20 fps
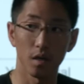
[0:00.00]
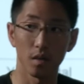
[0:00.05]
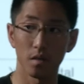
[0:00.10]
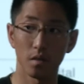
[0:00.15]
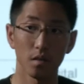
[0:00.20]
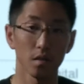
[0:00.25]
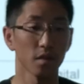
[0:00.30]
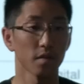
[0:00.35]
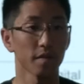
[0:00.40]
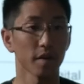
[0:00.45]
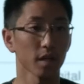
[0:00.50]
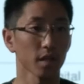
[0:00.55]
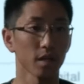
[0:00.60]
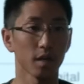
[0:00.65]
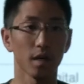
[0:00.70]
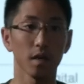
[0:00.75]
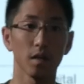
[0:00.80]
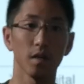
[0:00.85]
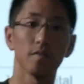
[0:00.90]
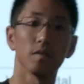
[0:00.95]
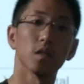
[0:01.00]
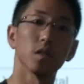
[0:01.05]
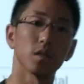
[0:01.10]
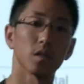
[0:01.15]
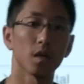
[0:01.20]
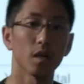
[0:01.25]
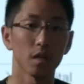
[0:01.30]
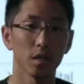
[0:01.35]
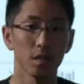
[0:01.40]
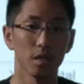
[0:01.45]
other than the fact that I gave it a
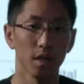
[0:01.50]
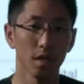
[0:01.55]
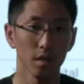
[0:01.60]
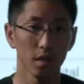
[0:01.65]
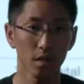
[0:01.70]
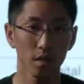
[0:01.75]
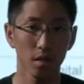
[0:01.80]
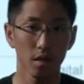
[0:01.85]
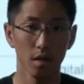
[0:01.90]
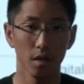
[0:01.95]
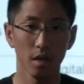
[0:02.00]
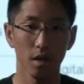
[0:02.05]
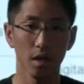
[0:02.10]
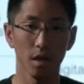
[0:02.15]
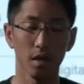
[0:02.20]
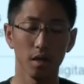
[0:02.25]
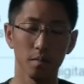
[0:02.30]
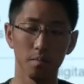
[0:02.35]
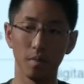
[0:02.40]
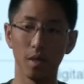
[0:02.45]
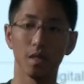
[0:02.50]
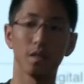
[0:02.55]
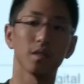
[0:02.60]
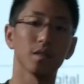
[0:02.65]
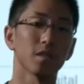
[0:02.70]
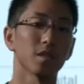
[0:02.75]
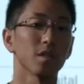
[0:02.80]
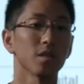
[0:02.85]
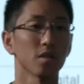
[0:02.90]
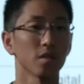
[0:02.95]
ton of data and it made a
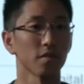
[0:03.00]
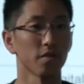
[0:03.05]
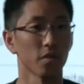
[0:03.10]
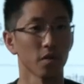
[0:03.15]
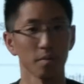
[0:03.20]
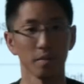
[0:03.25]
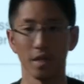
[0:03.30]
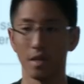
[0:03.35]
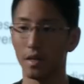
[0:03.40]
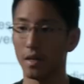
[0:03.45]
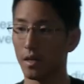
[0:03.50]
decision for me.